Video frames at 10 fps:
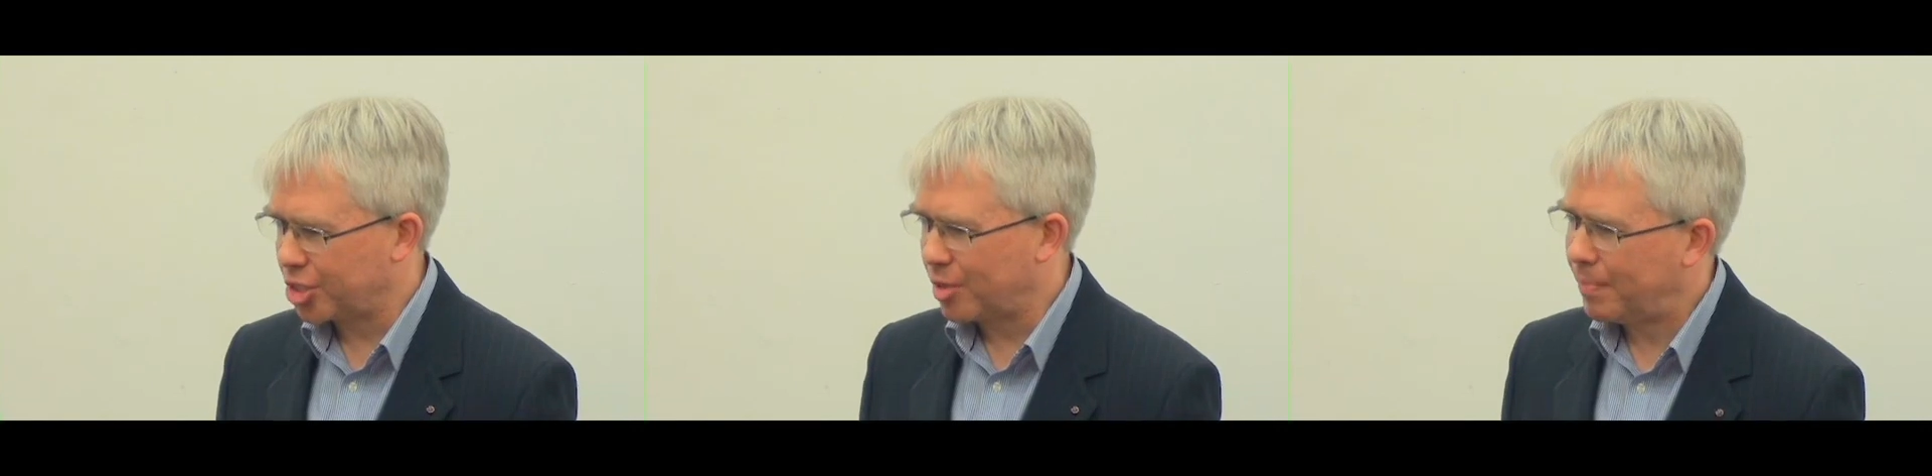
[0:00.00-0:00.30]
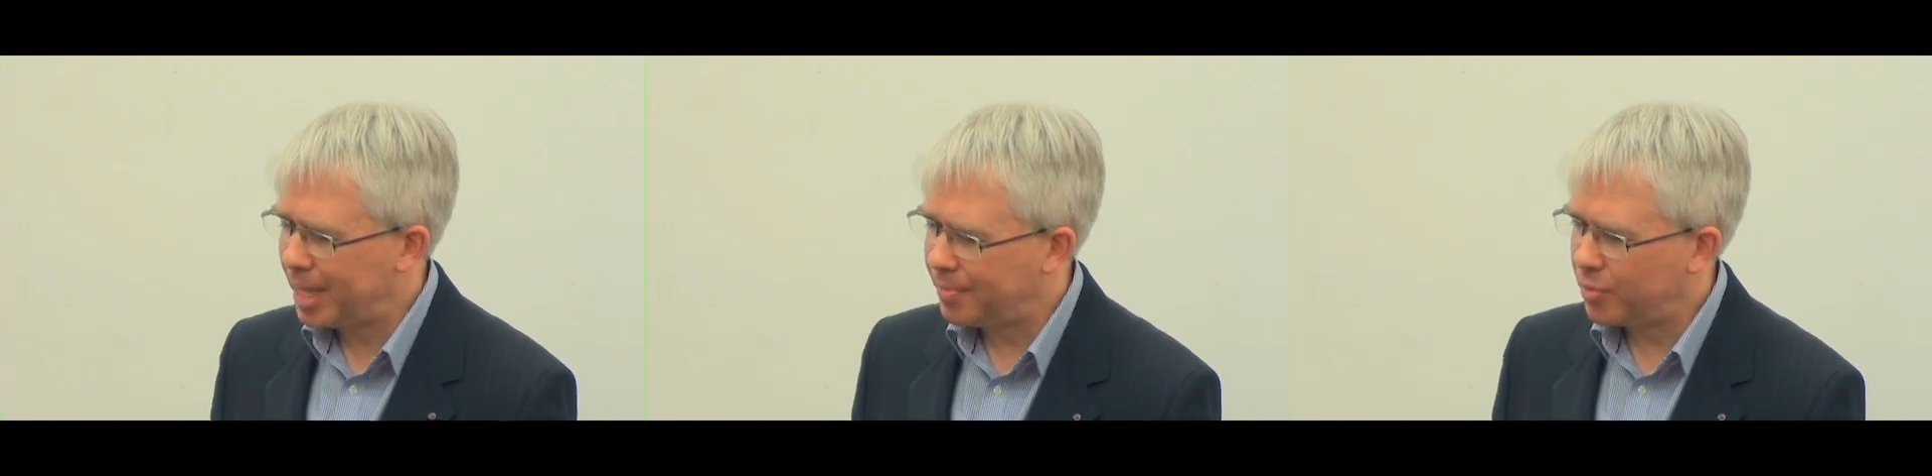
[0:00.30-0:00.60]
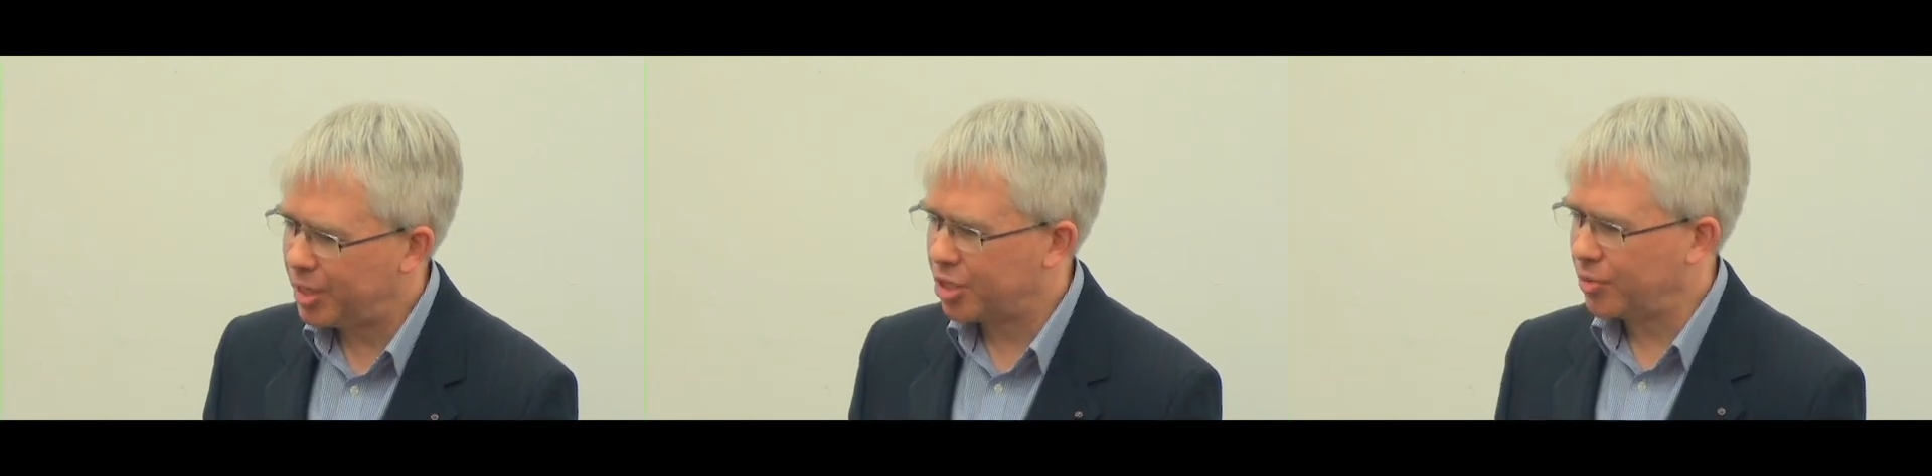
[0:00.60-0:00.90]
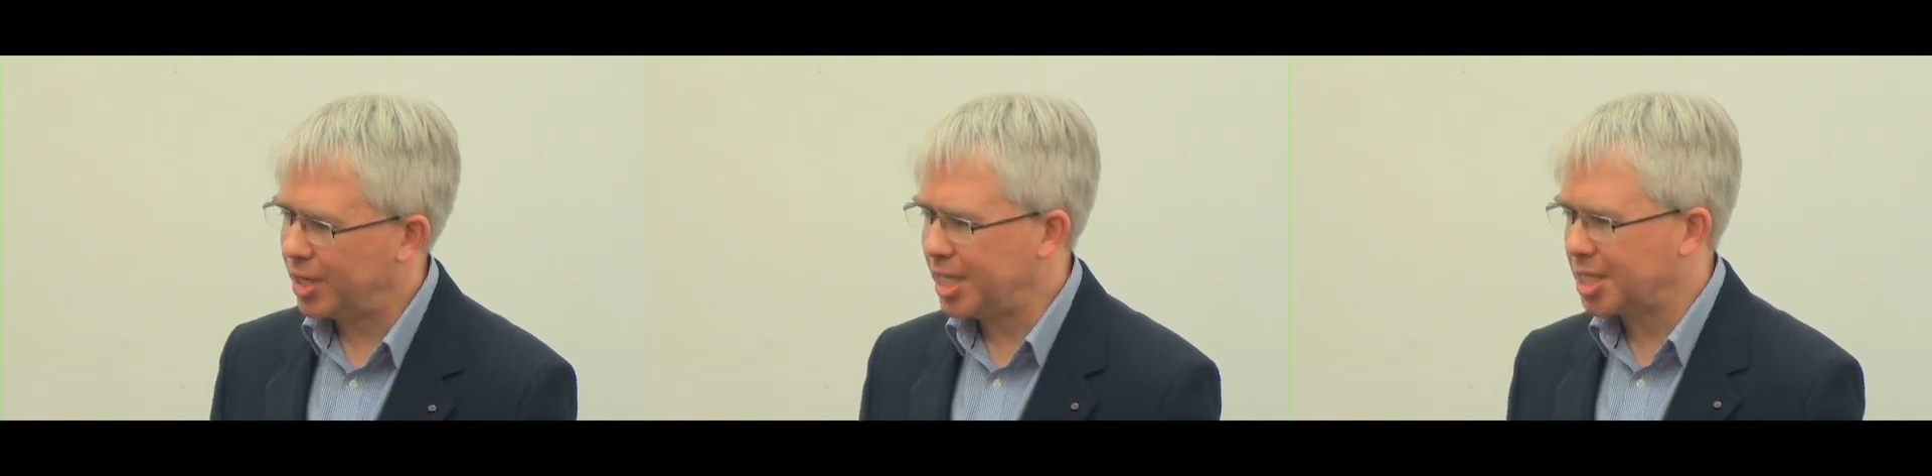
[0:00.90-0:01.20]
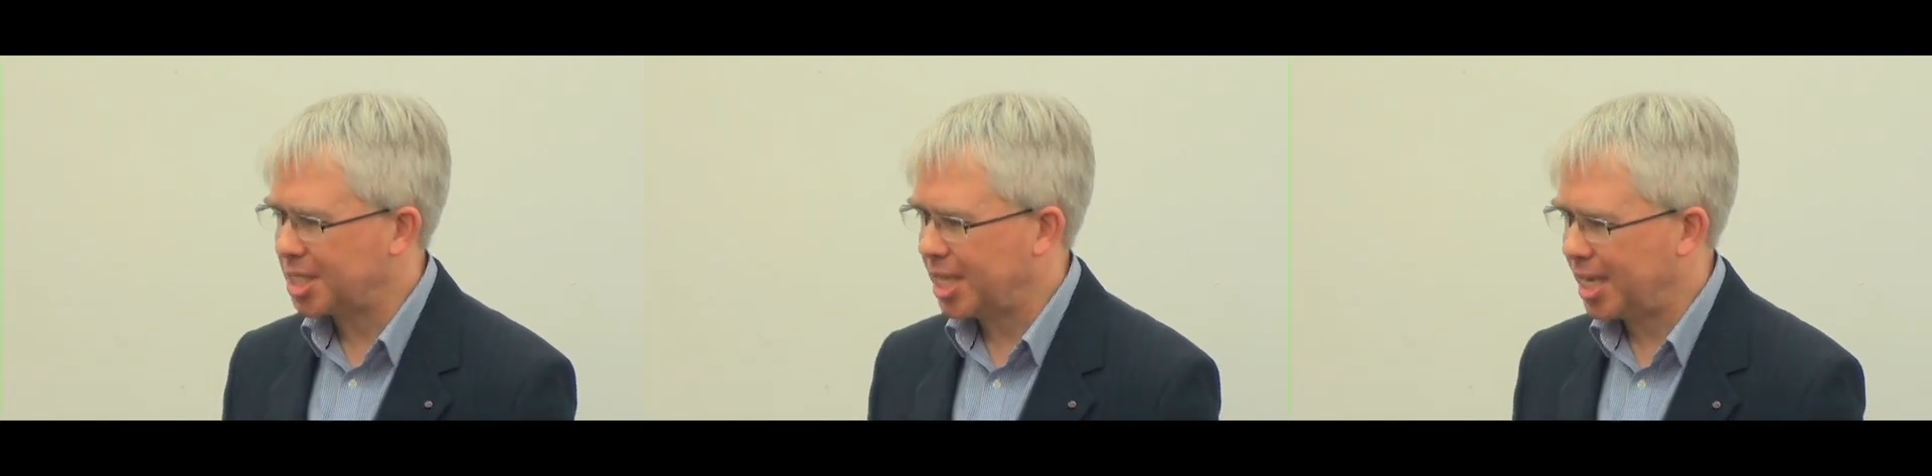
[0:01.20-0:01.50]
So maybe we don't need
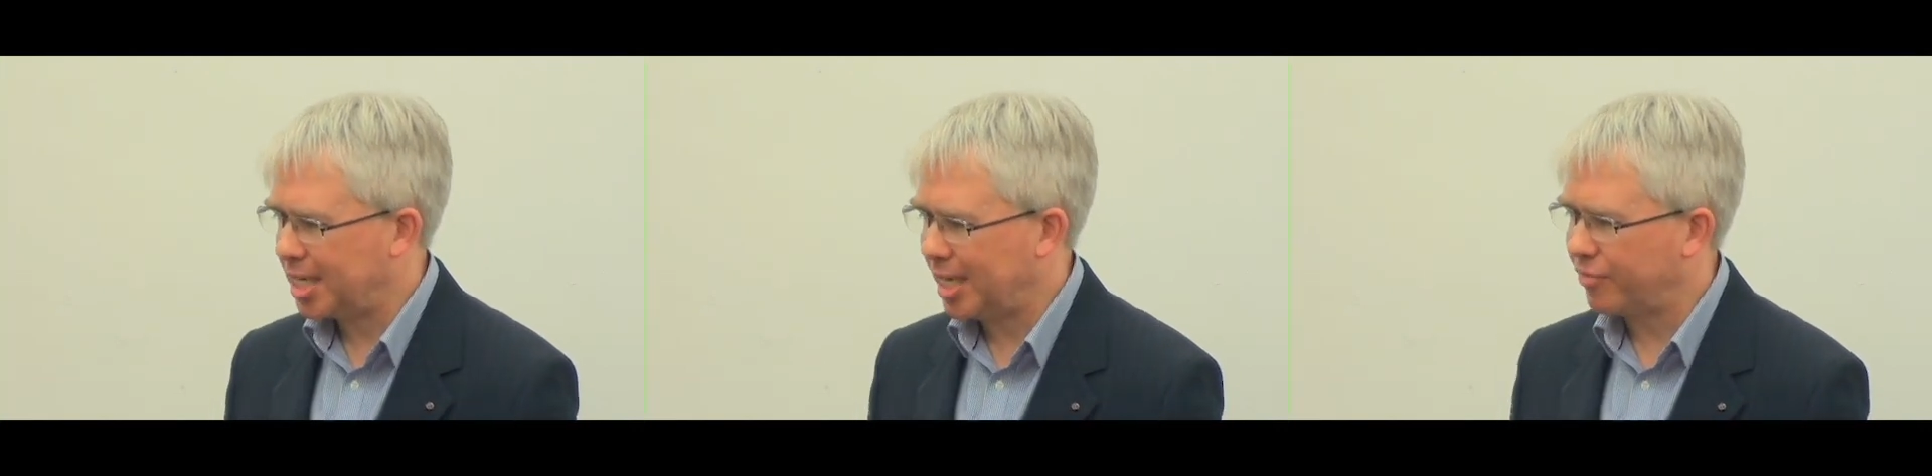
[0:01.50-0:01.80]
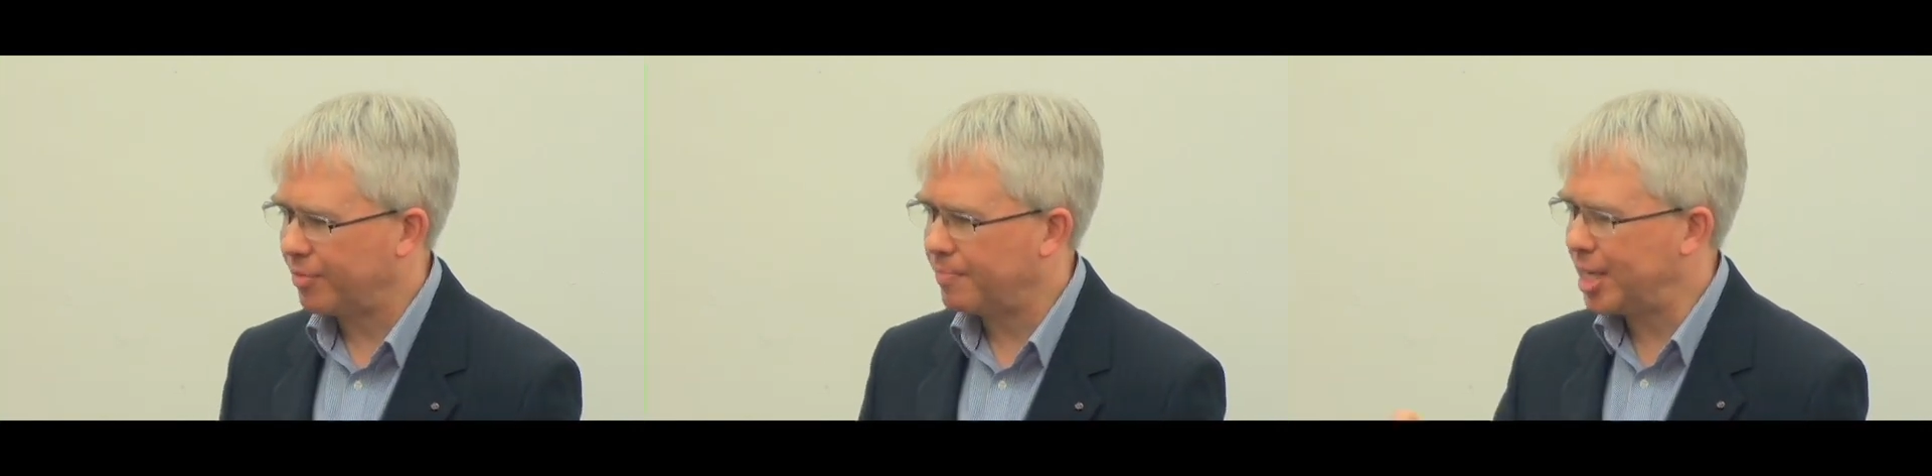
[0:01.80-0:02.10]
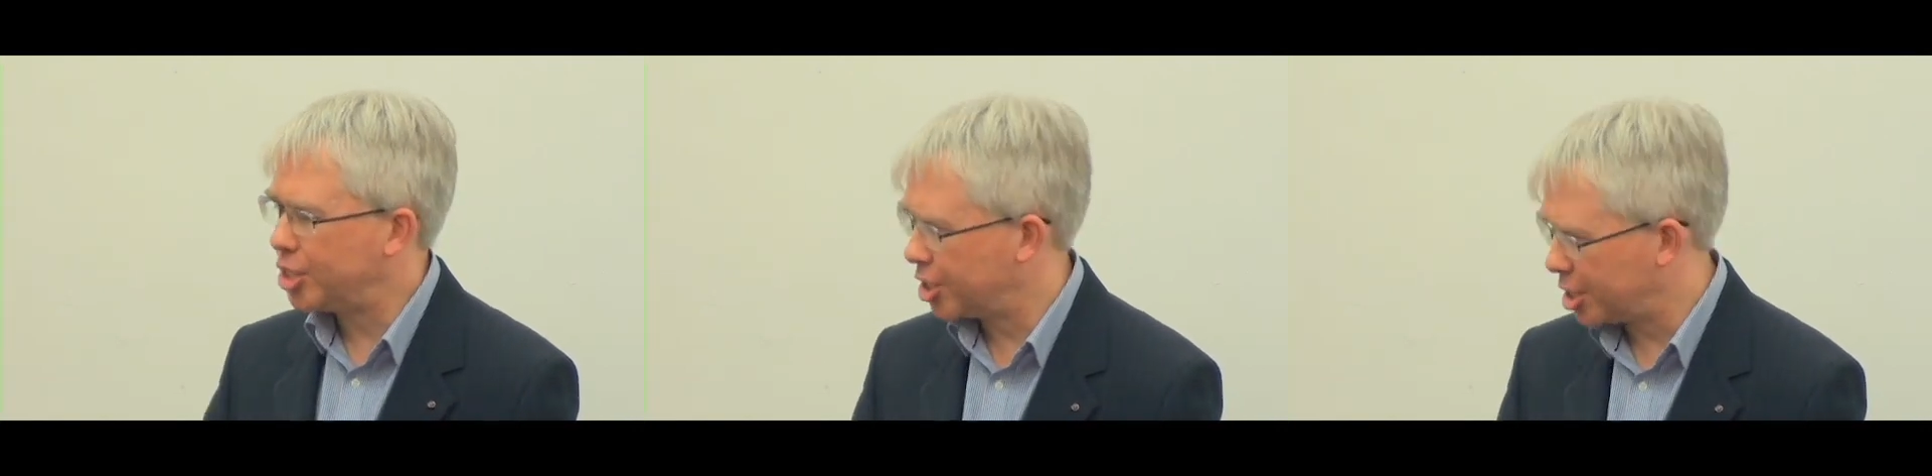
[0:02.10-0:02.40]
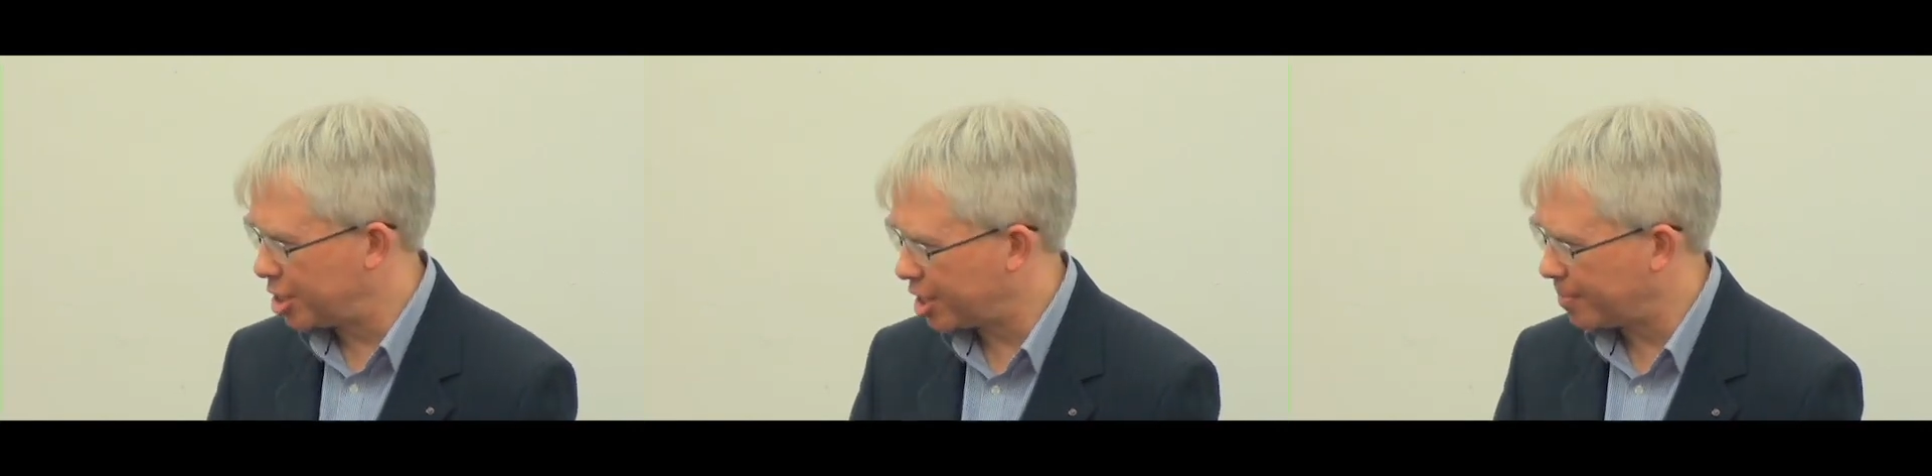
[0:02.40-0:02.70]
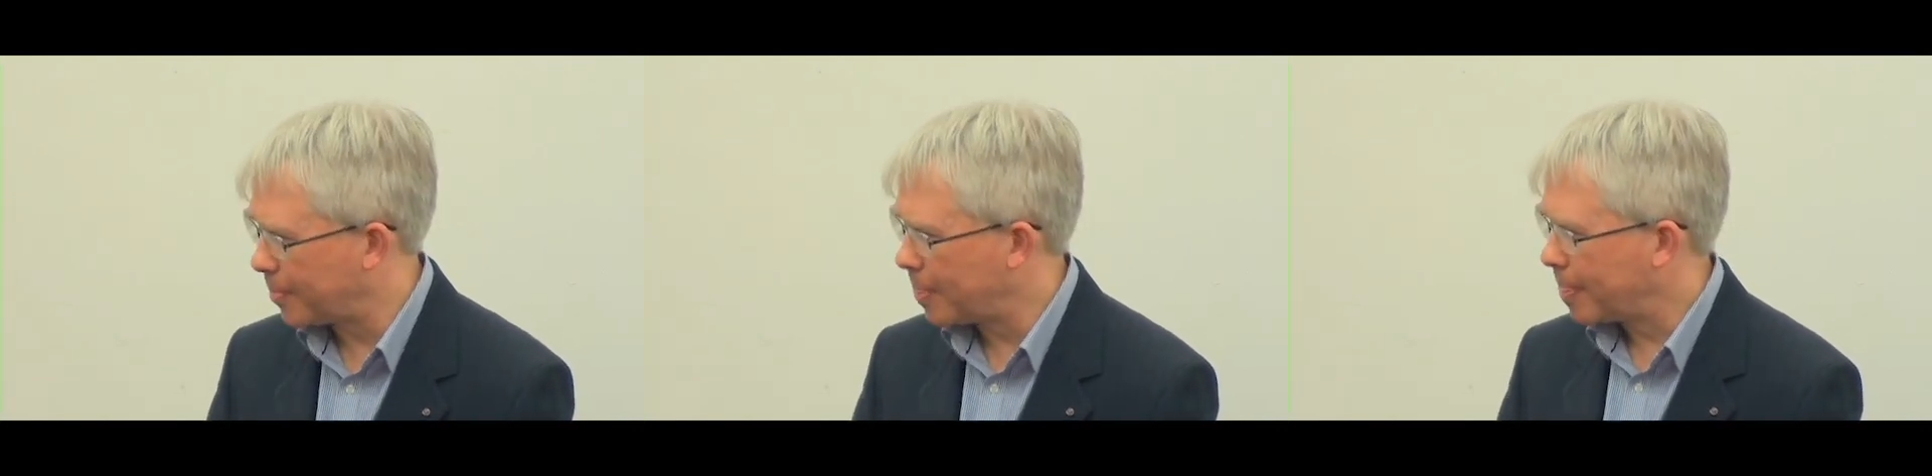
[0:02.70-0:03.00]
to send information to them.